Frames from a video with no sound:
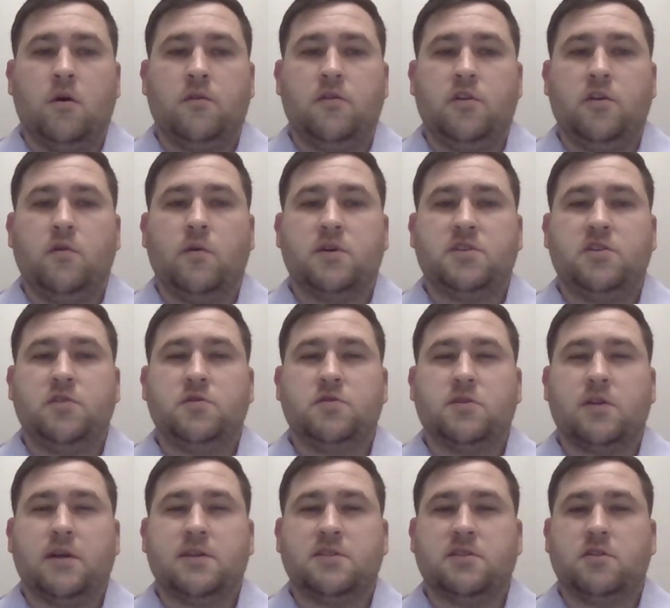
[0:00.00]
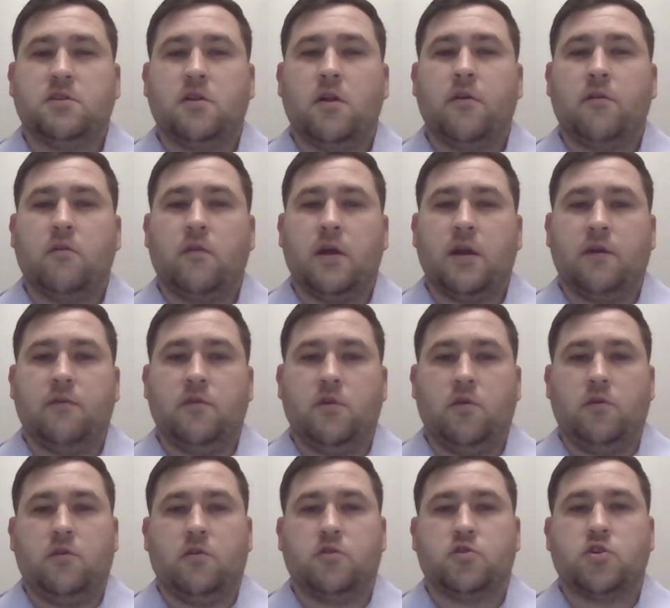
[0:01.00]
The U.S. utilizes another leg of the
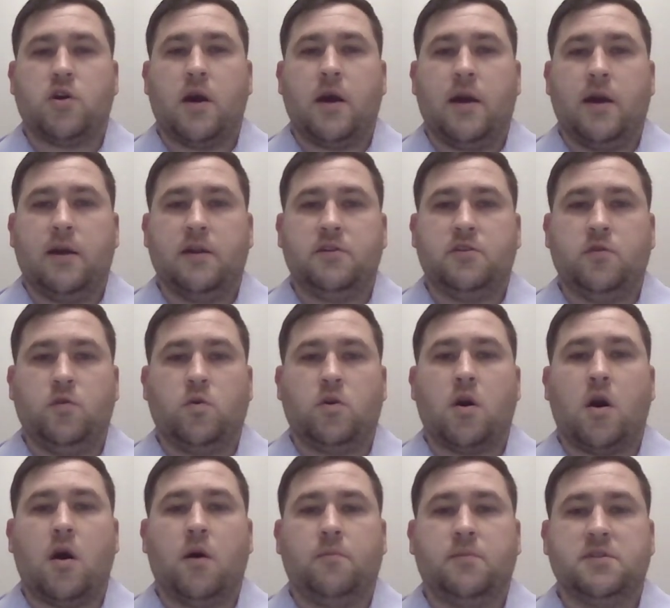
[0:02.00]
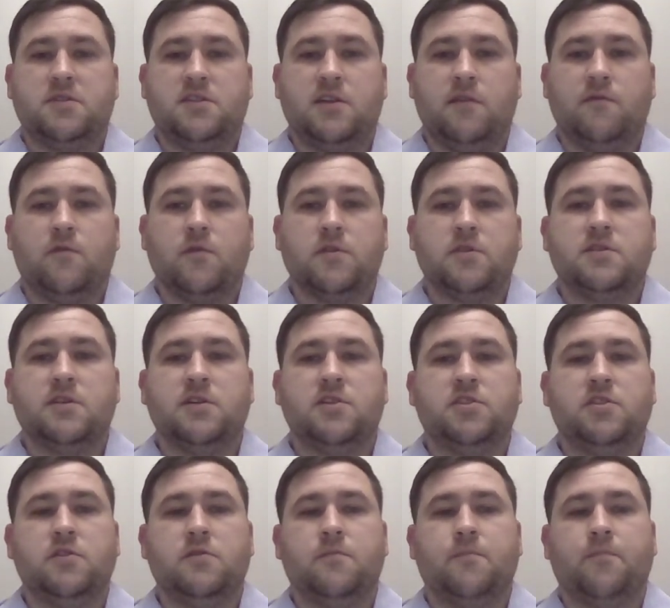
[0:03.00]
nuclear triad to compensate for this
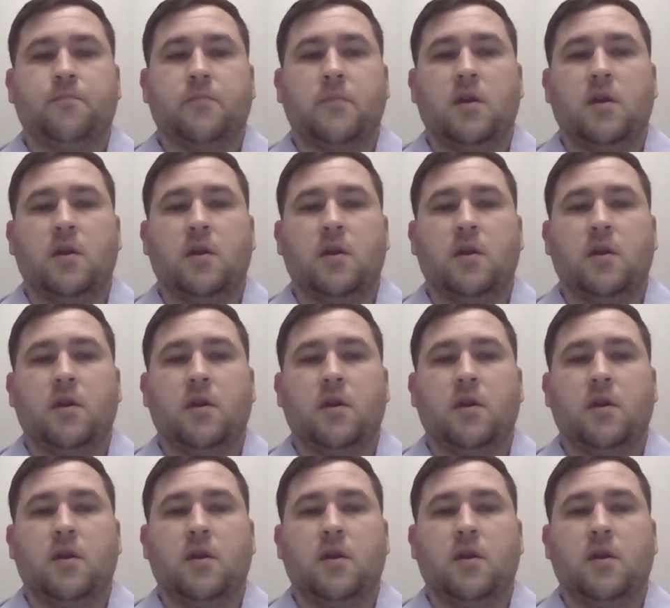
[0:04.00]
issue,